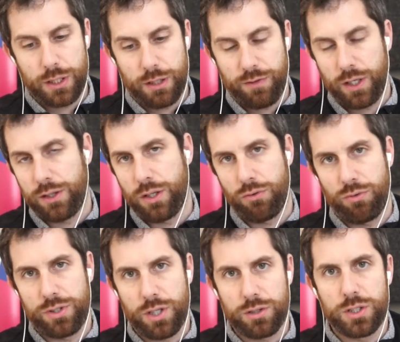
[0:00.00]
They've had their
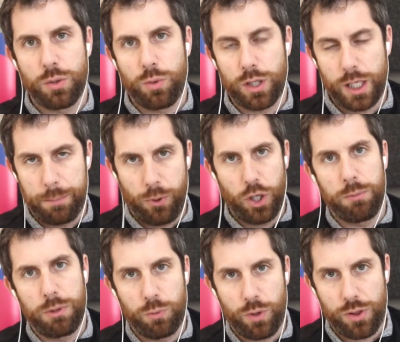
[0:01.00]
return to work
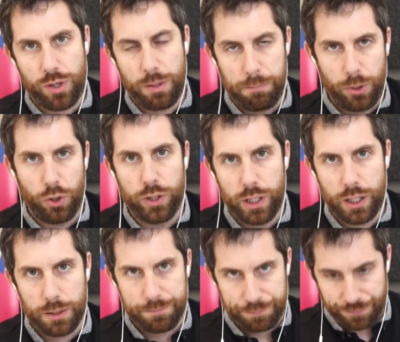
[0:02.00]
appointment with their
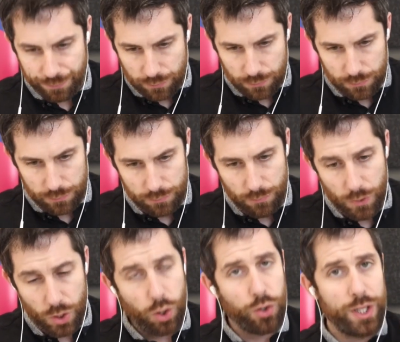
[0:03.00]
employer,
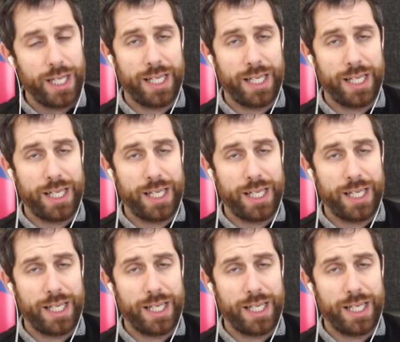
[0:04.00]
or they can